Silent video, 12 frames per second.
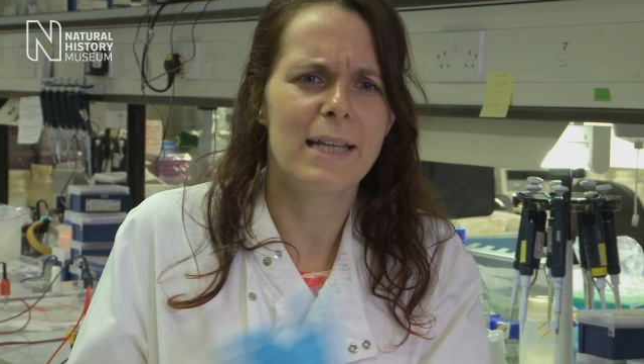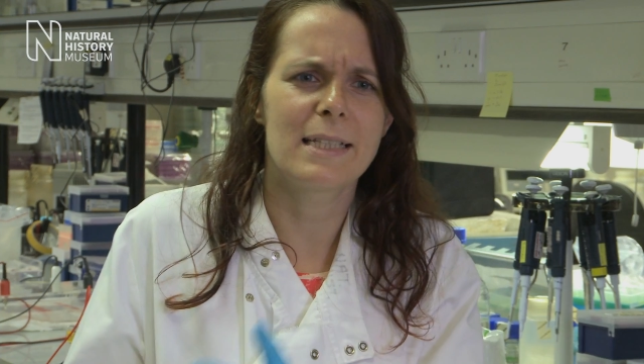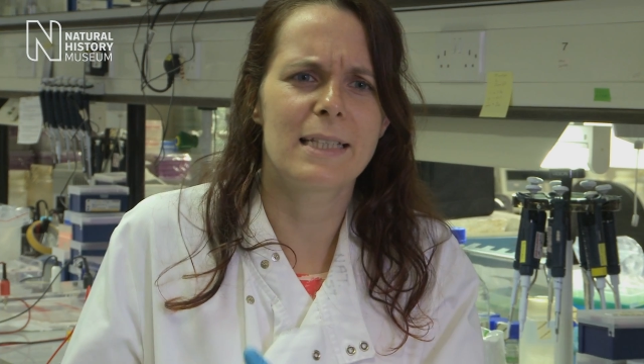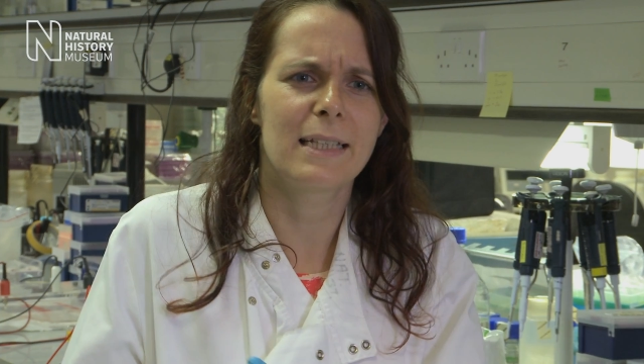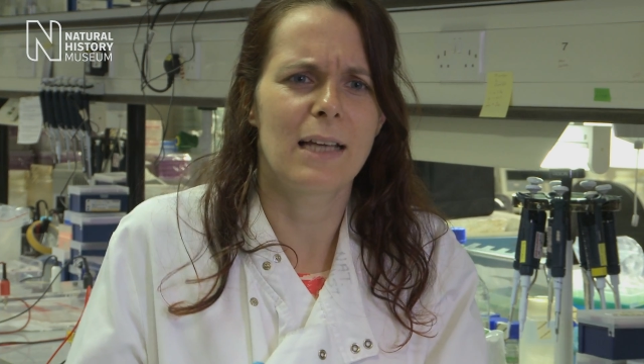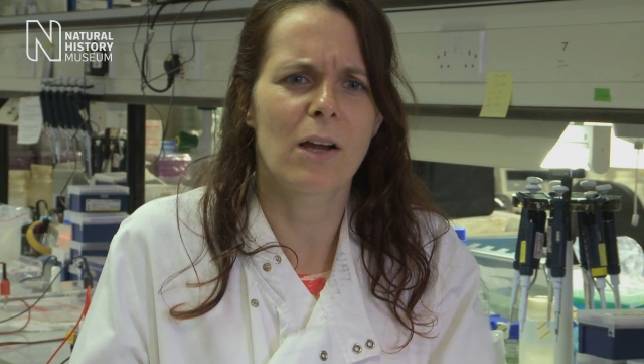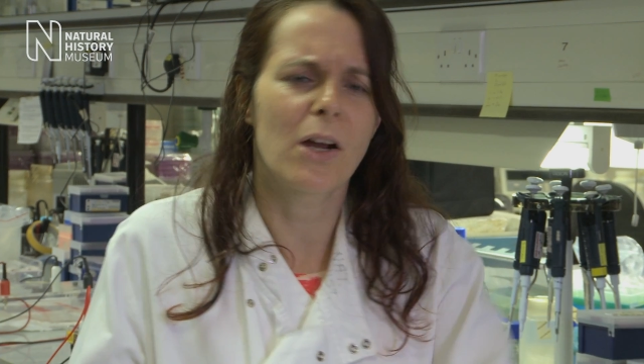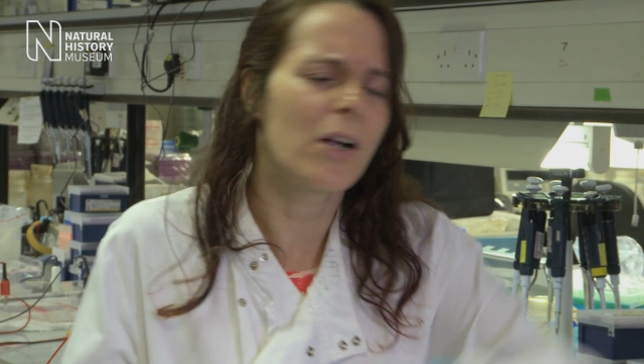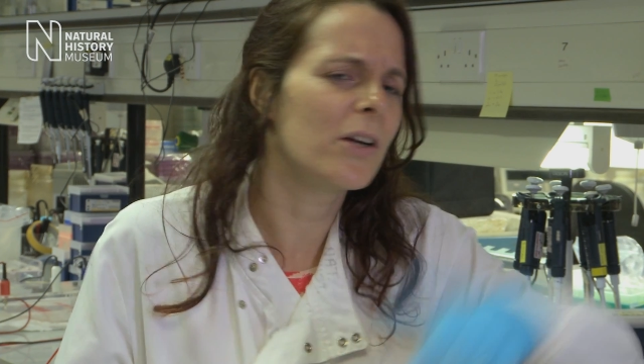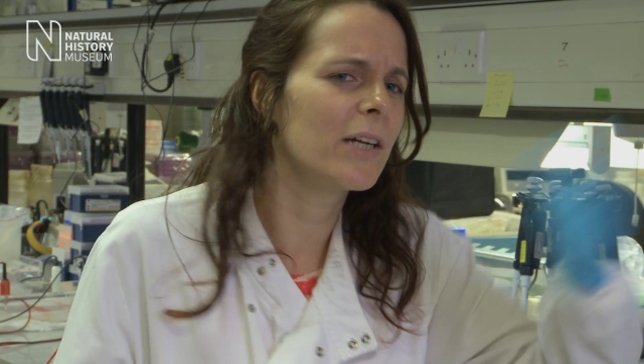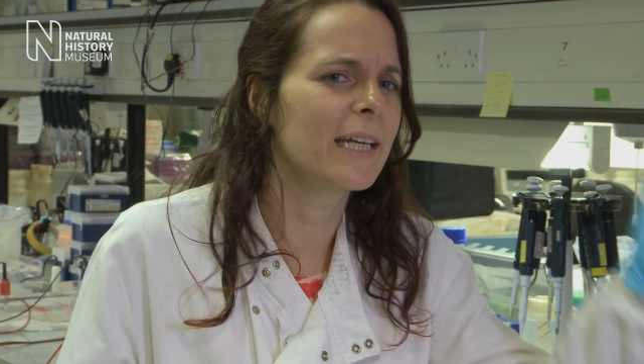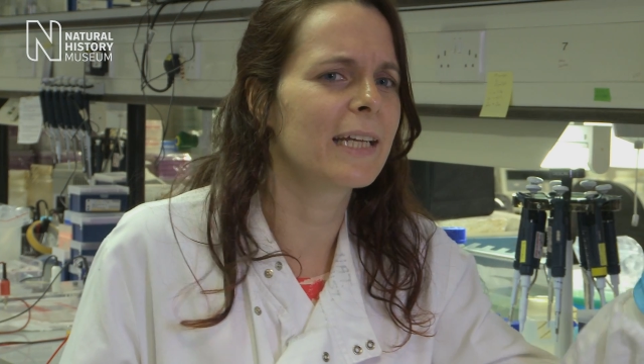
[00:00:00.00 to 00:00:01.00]
is it
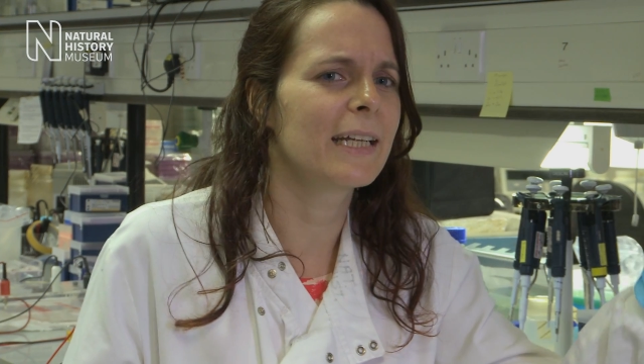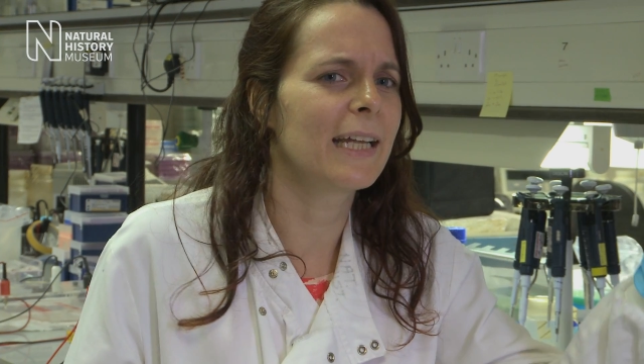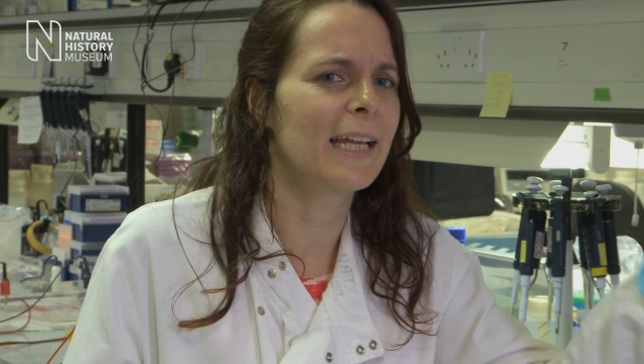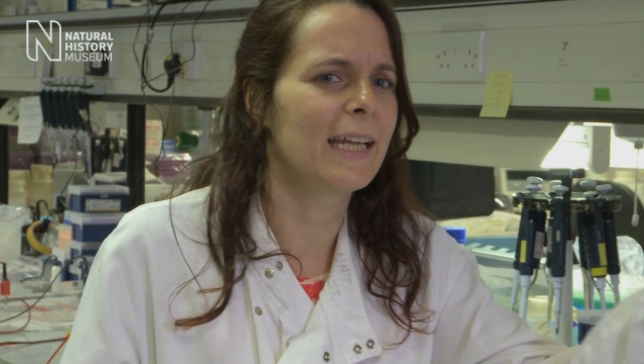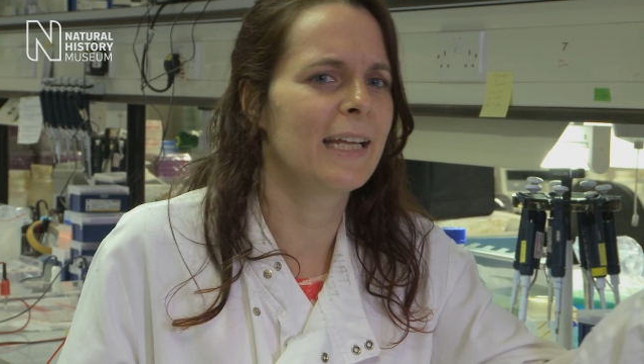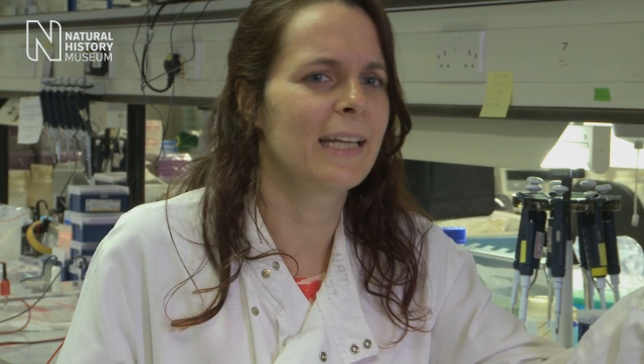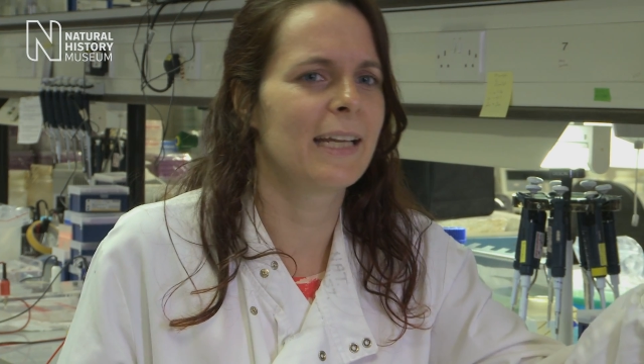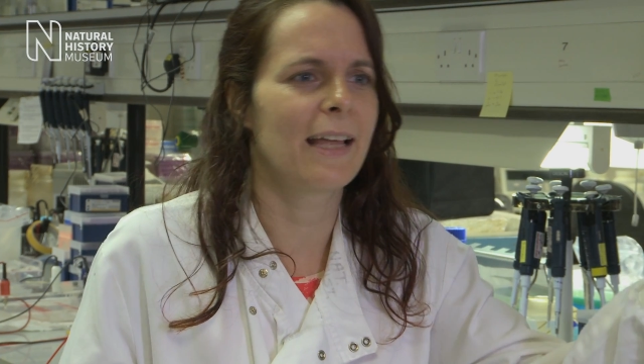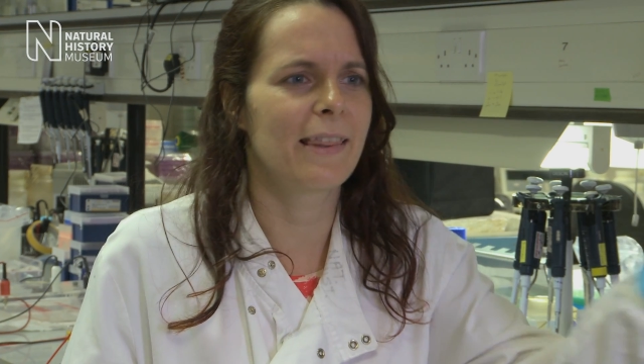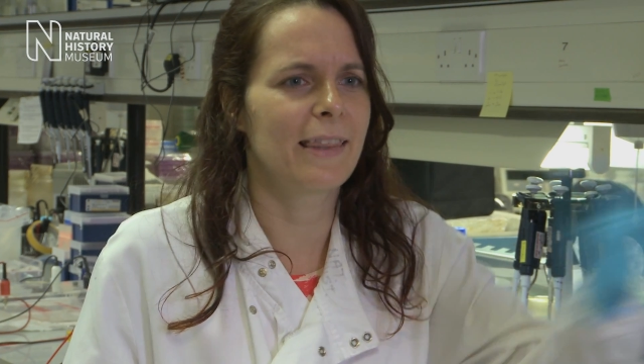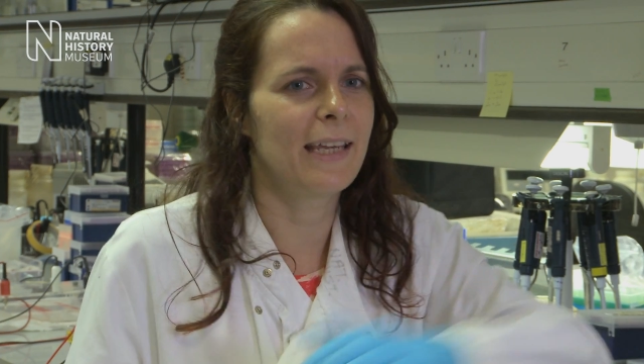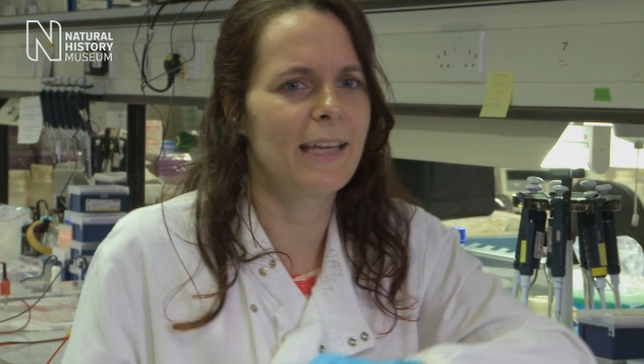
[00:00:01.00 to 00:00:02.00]
occurring in
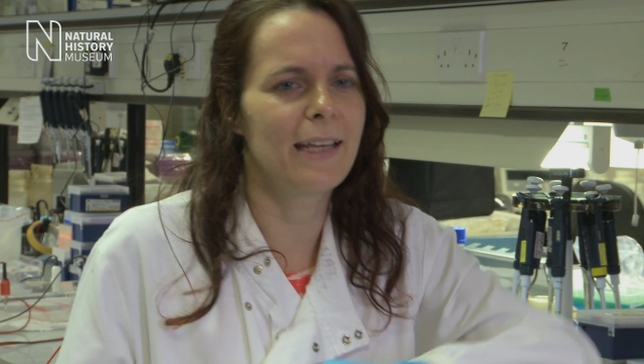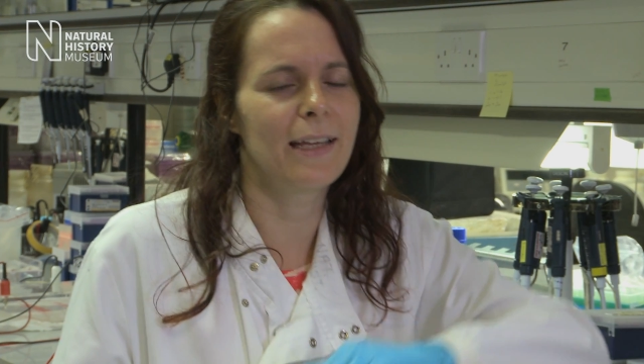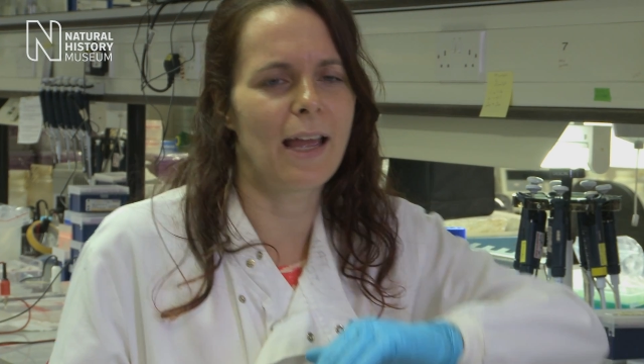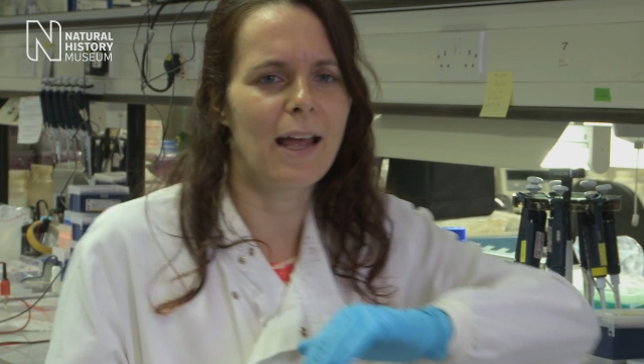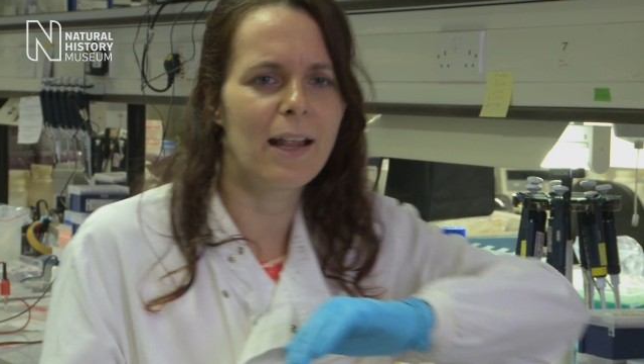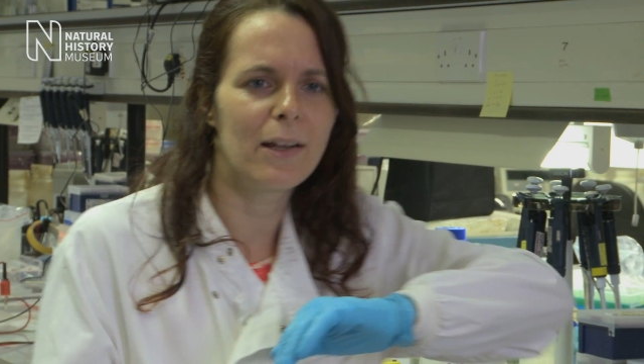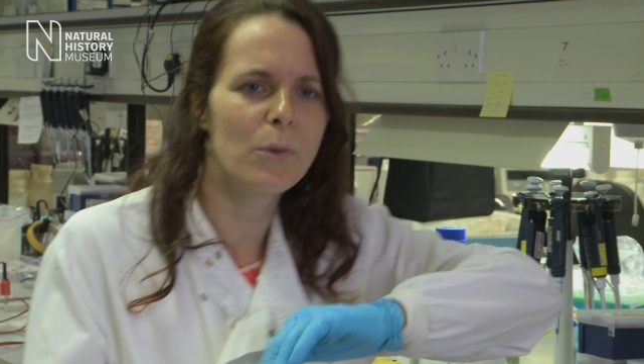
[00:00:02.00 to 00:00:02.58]
the